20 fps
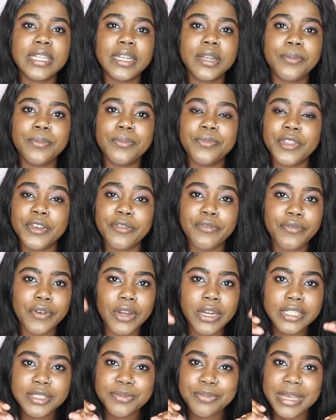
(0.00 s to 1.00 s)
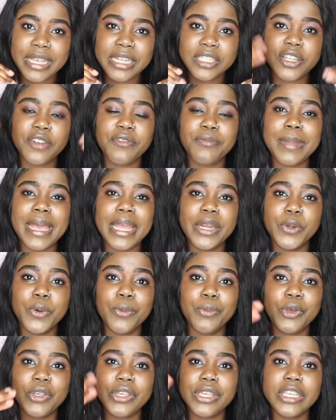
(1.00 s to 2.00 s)
And the first page of my
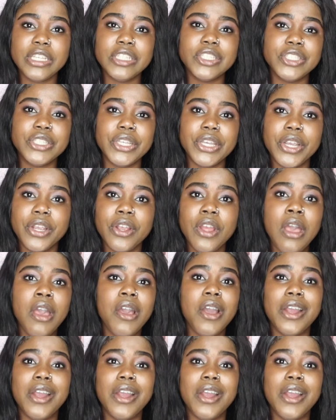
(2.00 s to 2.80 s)
notebook each year,